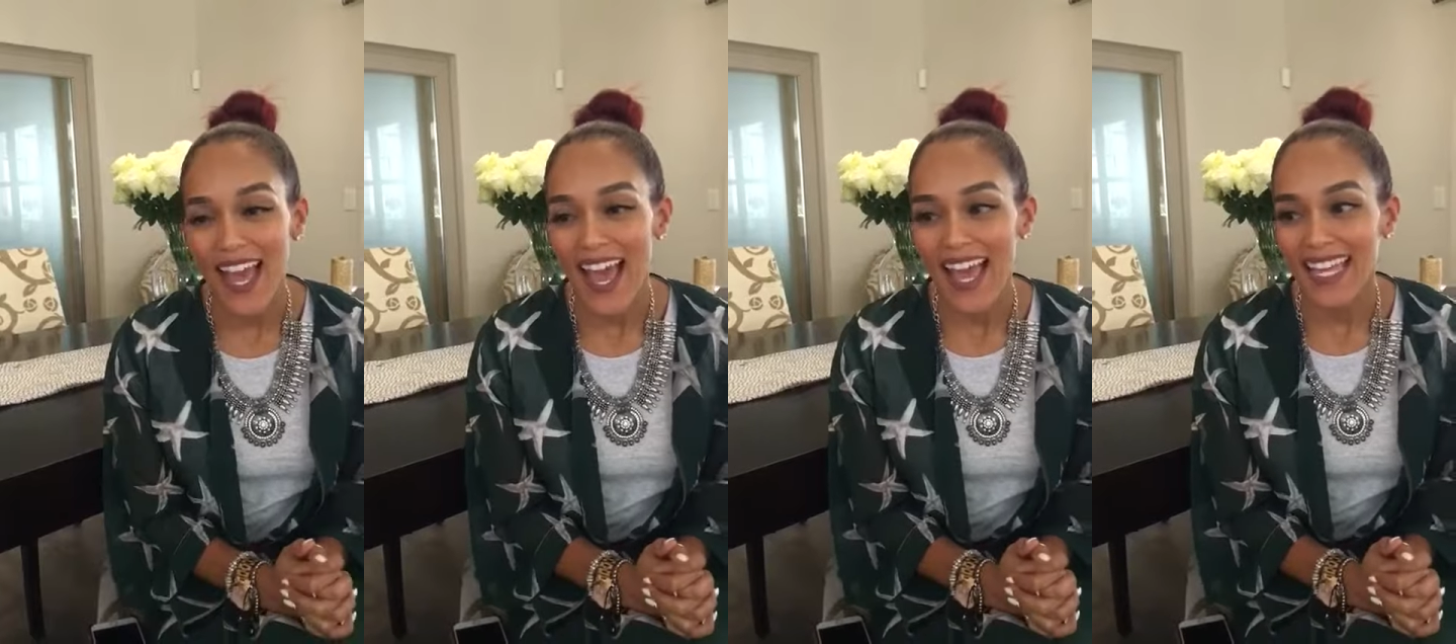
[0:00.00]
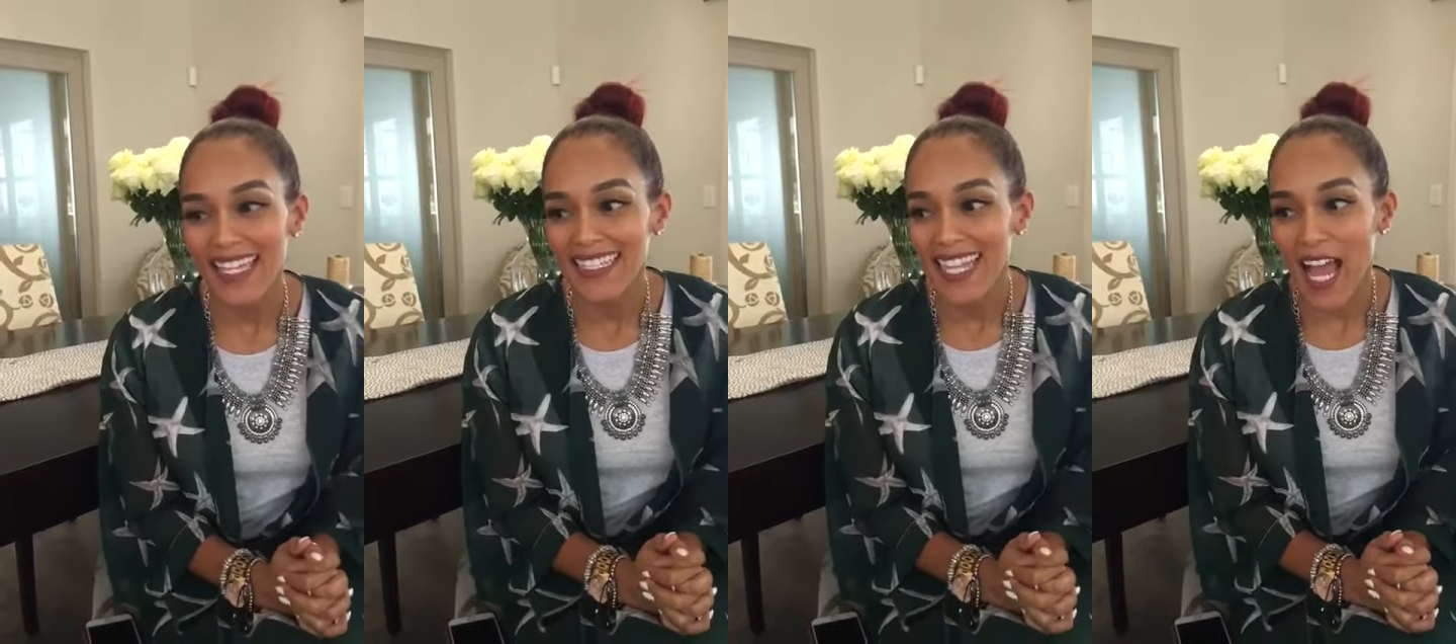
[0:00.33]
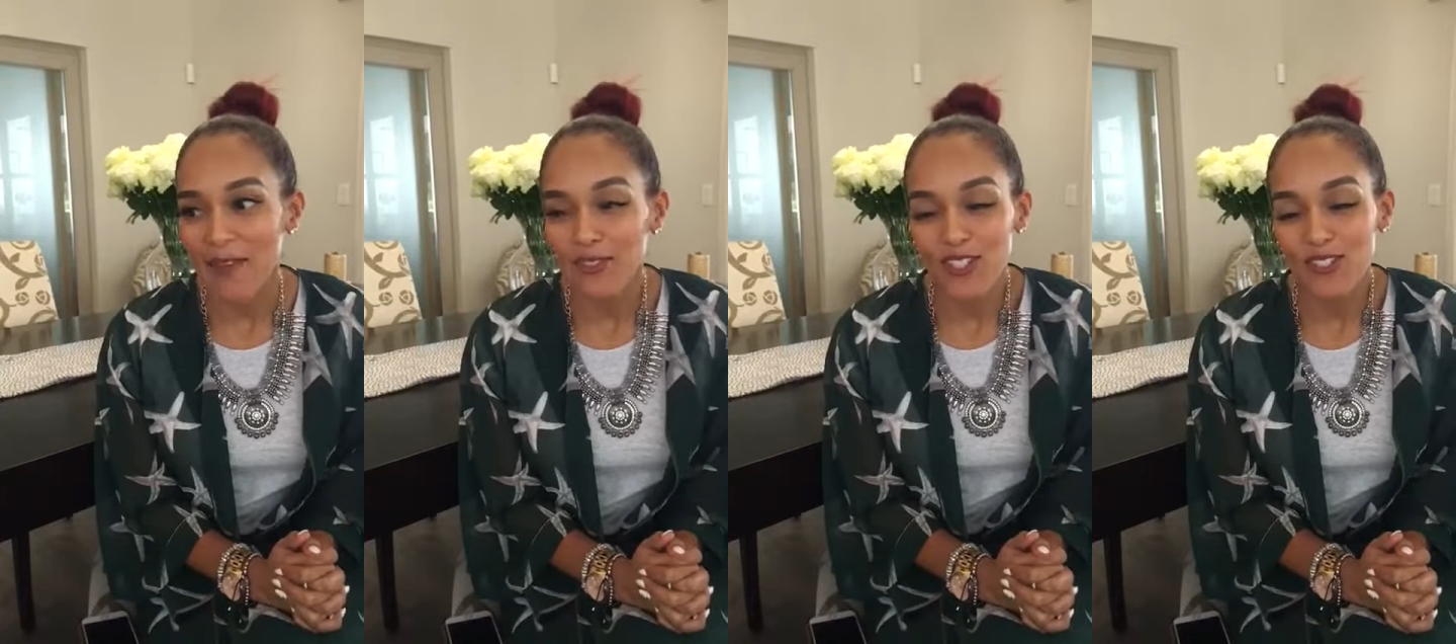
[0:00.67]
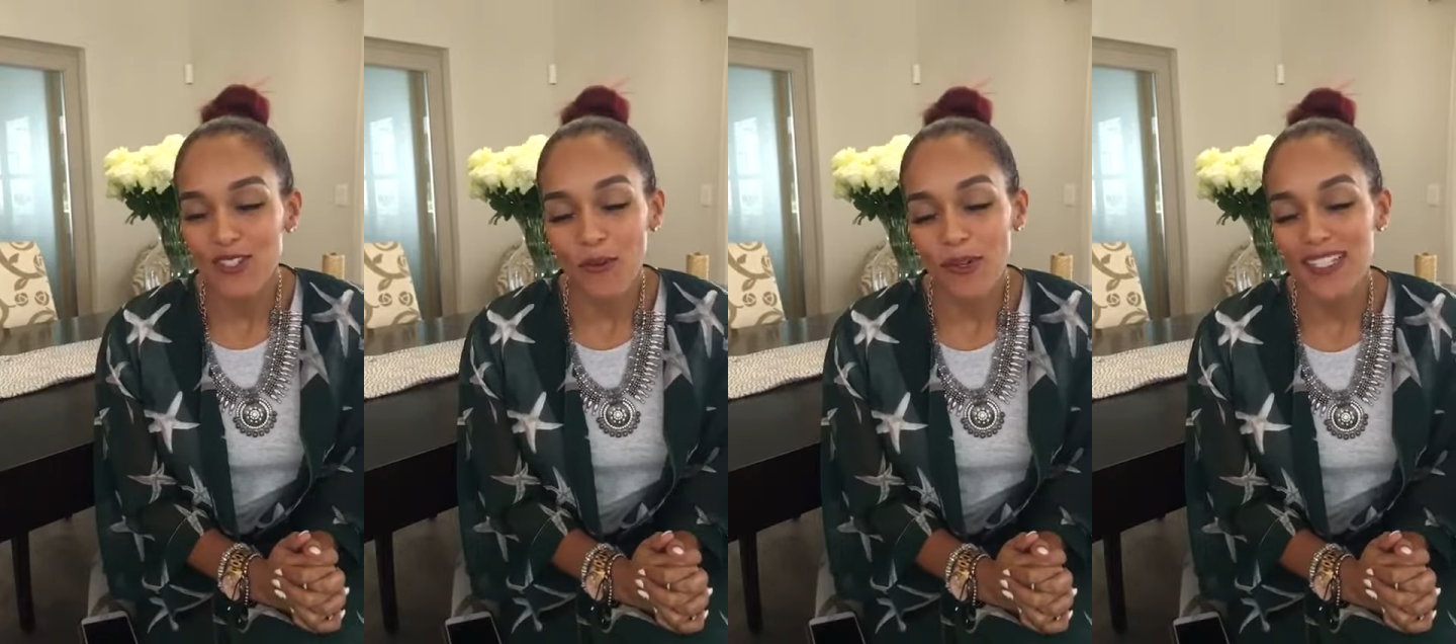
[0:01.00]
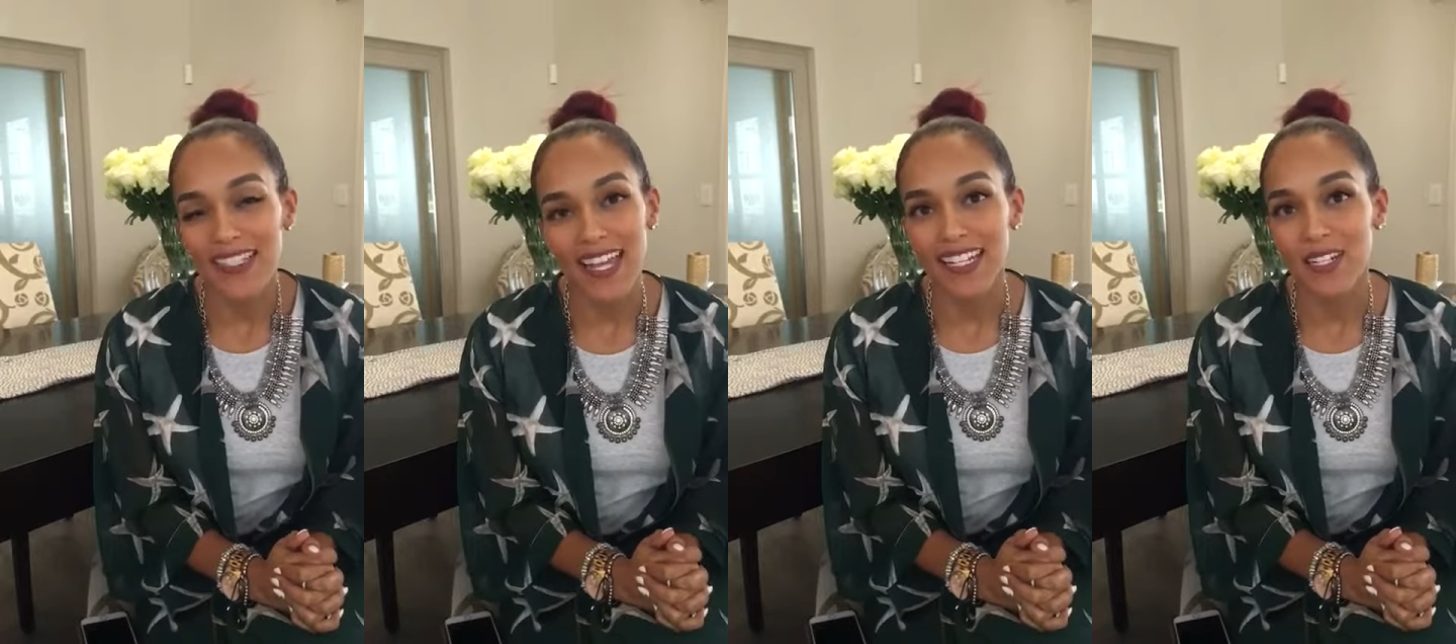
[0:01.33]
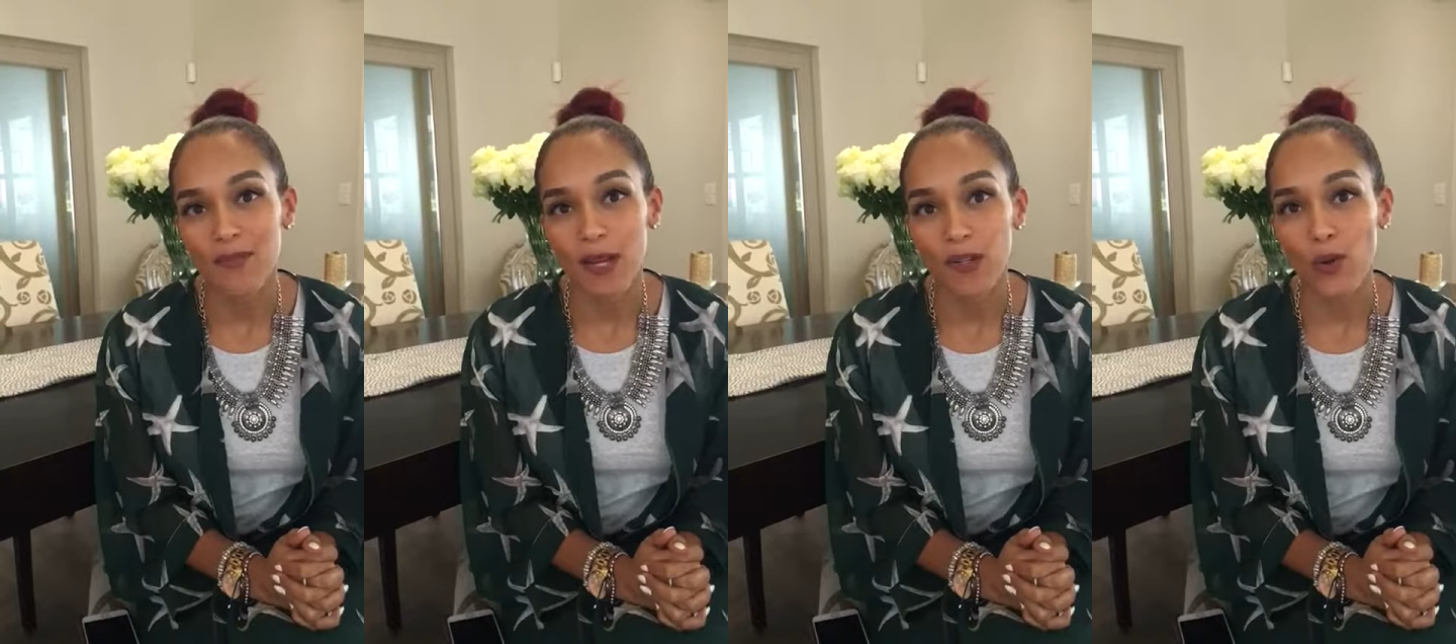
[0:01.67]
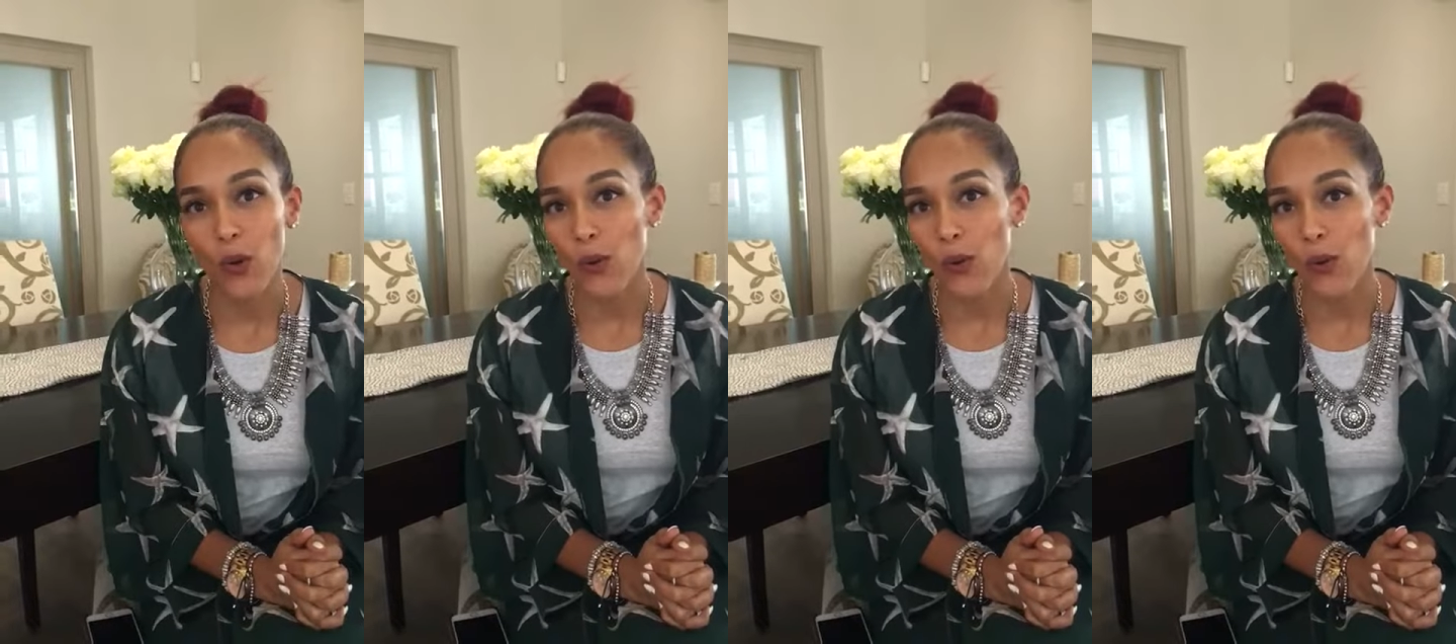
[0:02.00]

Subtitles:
And I'm just so excited about